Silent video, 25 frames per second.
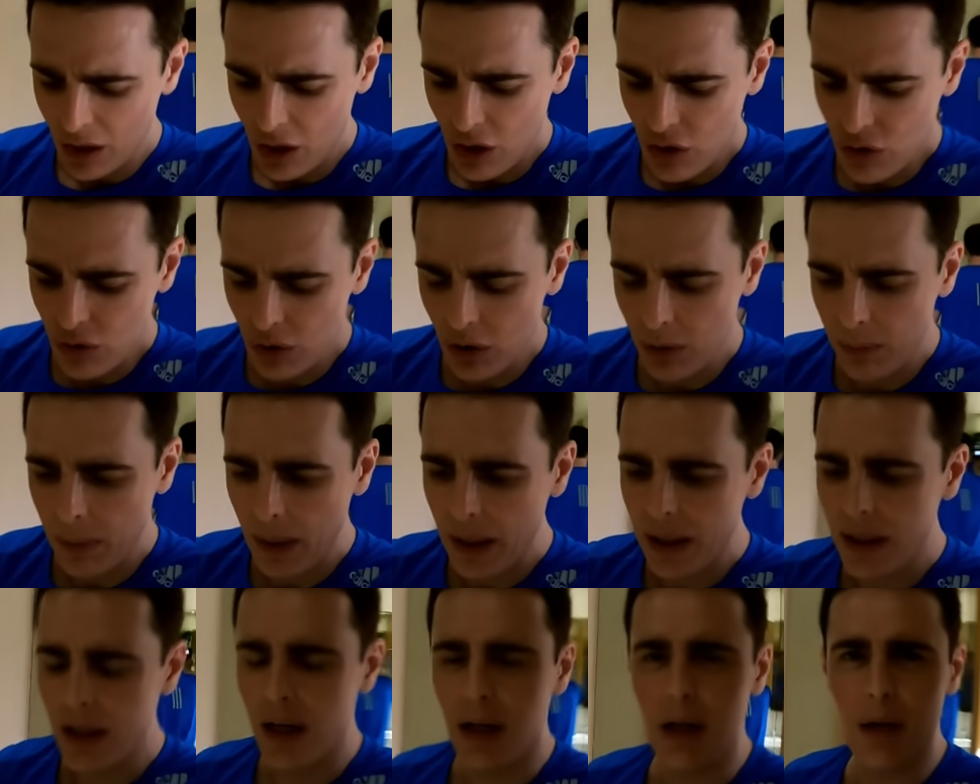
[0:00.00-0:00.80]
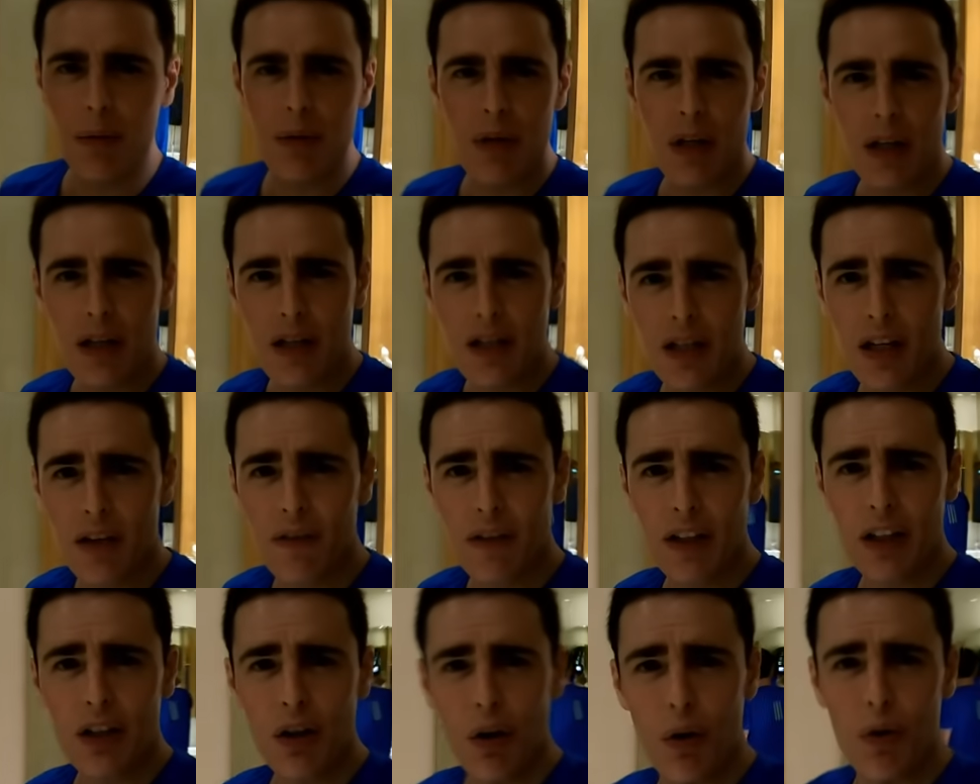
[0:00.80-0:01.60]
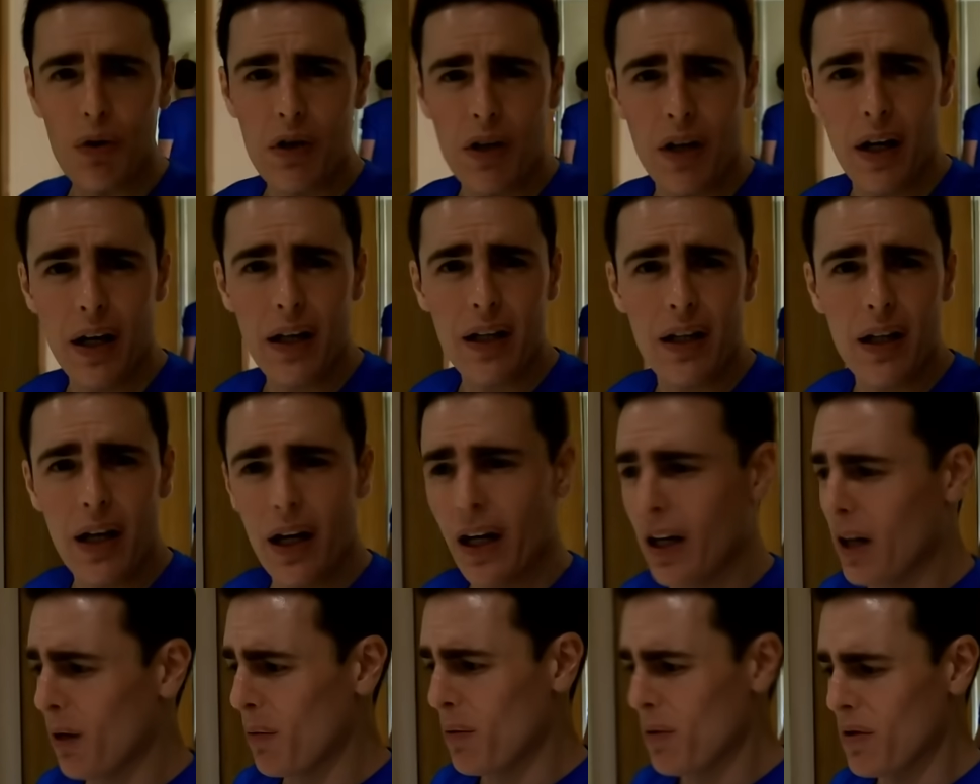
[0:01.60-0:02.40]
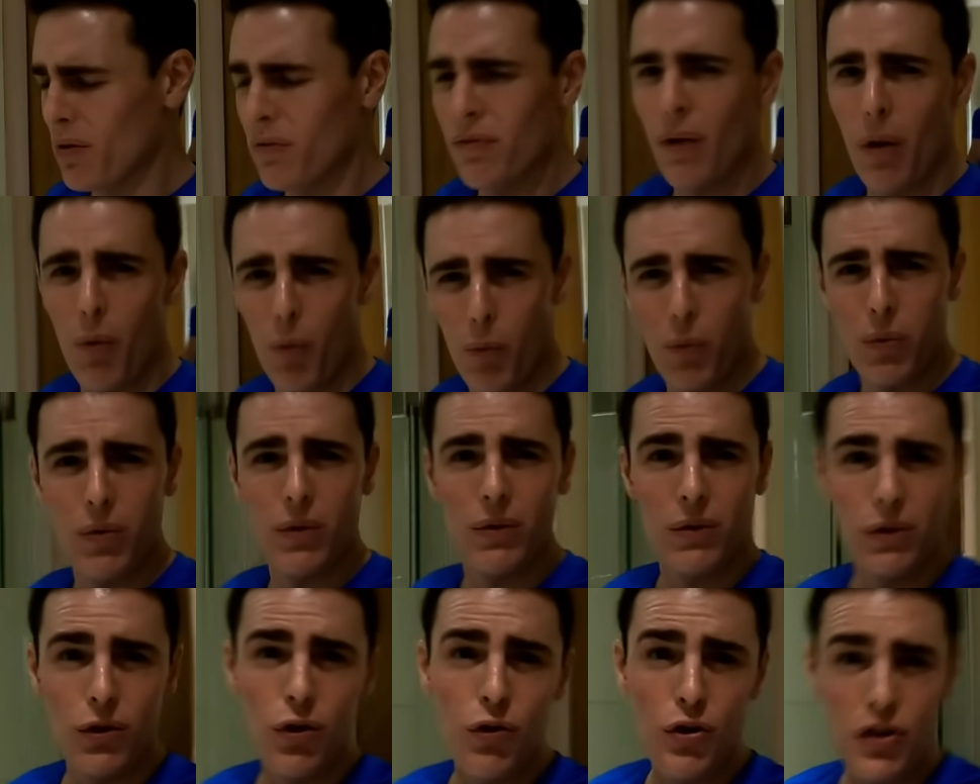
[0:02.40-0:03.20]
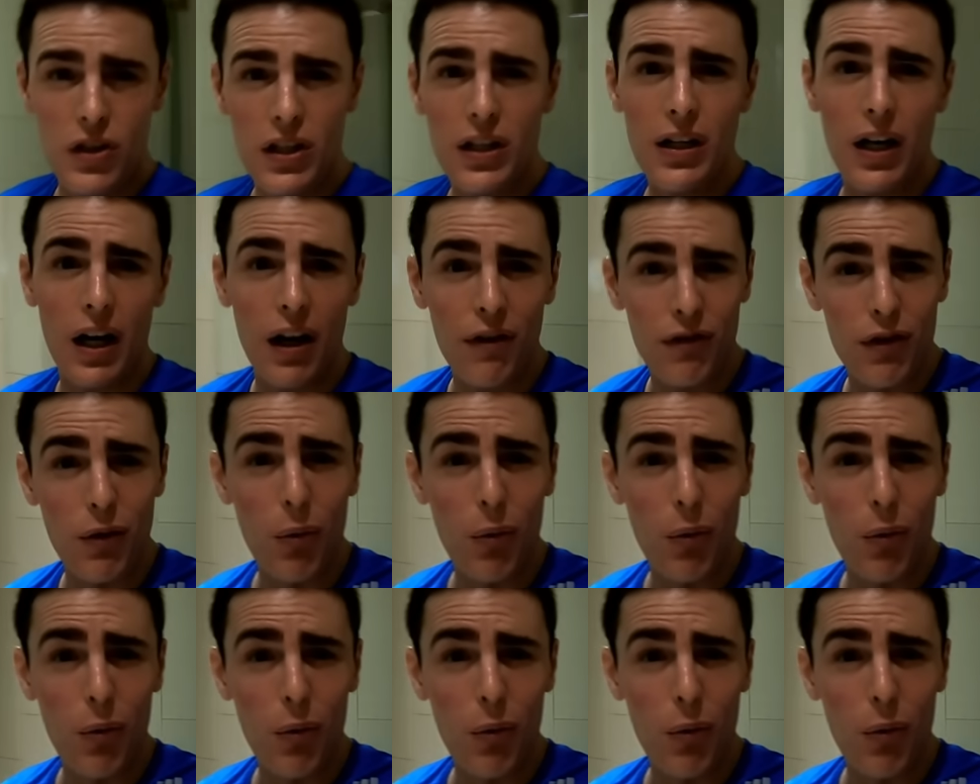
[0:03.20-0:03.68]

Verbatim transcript: Surabaya, it was like $70 a night and it was, you've seen it,